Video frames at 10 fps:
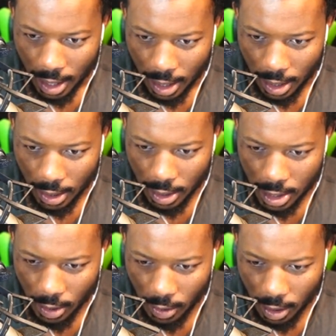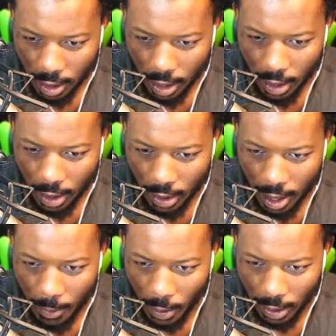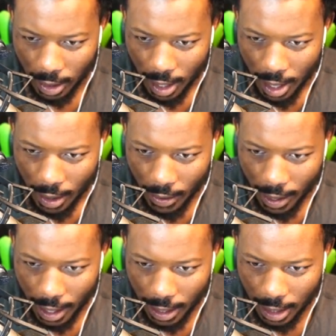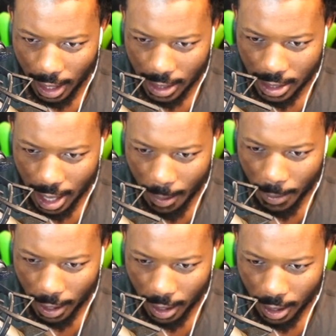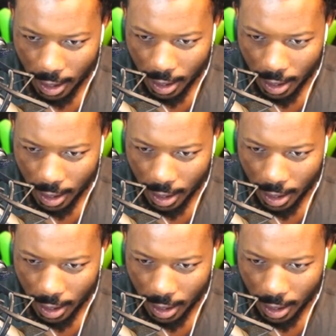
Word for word: Literally so... Oh, come on. Alright, I gotta, like, stop here.